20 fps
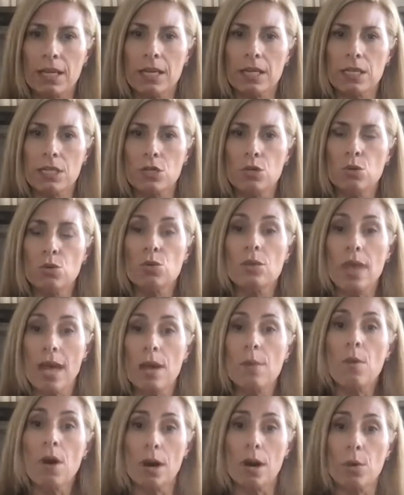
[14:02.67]
to who they
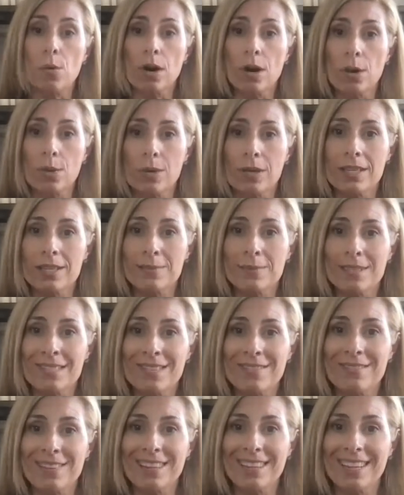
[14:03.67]
want to work with
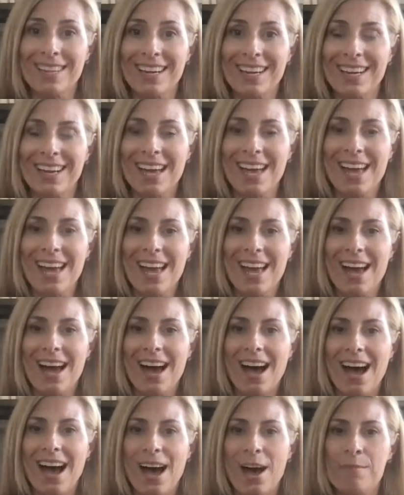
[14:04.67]
specifically.
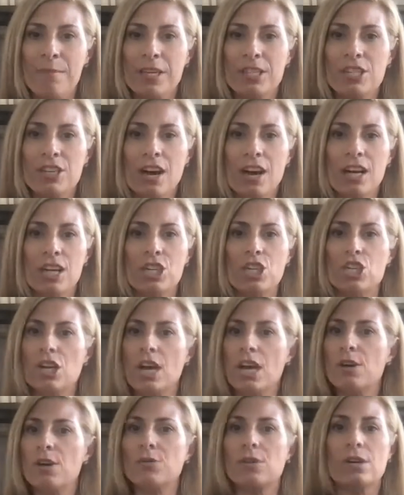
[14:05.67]
It's not a
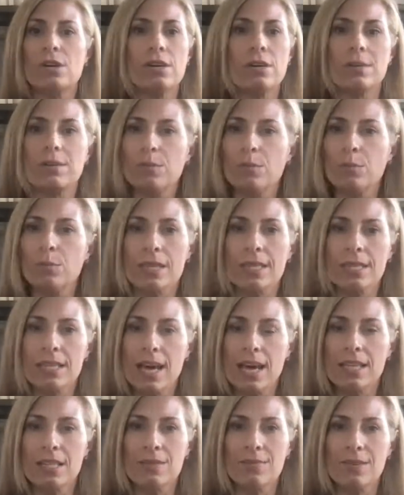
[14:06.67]
general
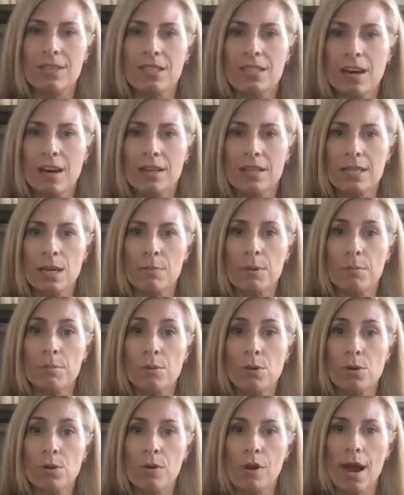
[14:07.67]
one-size-fits-all type of
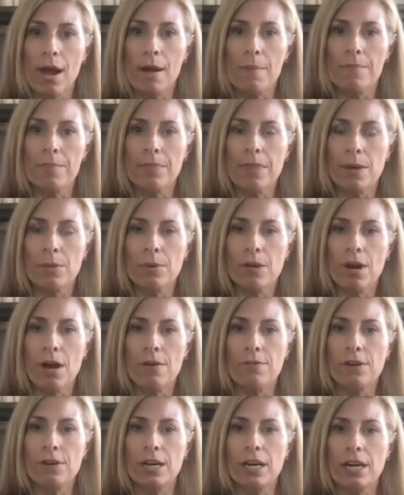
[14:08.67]
program that we
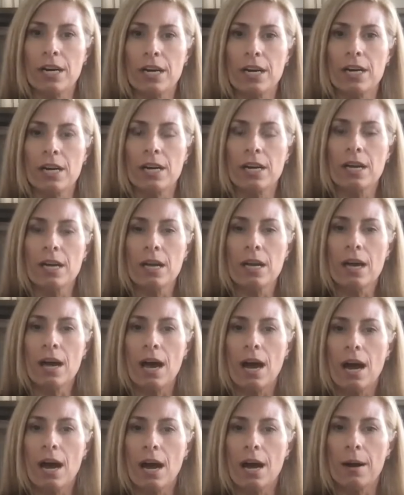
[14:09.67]
offer here.
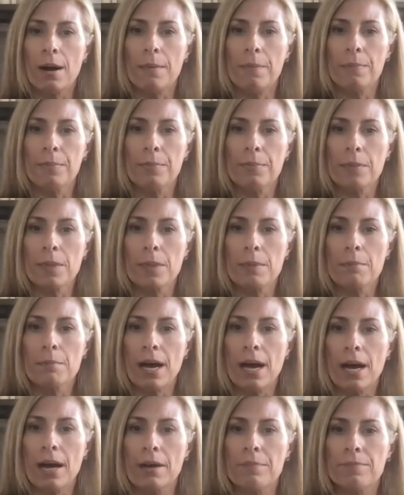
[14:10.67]

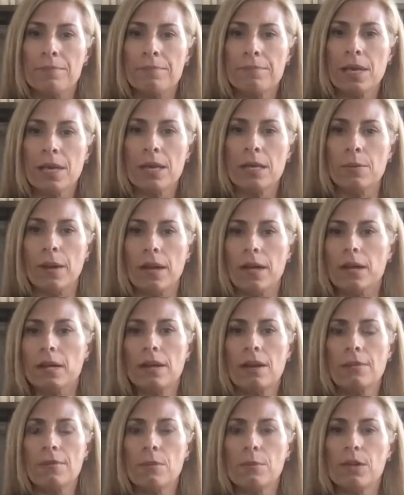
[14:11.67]
But anyway,
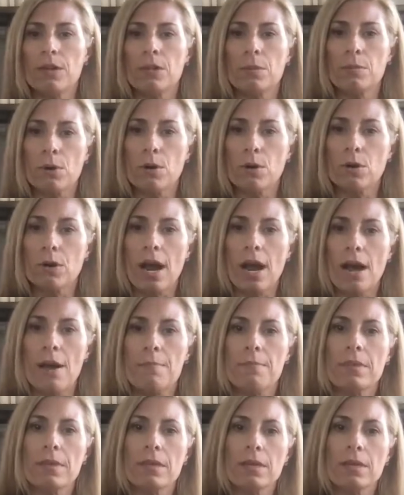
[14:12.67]
enough about the program.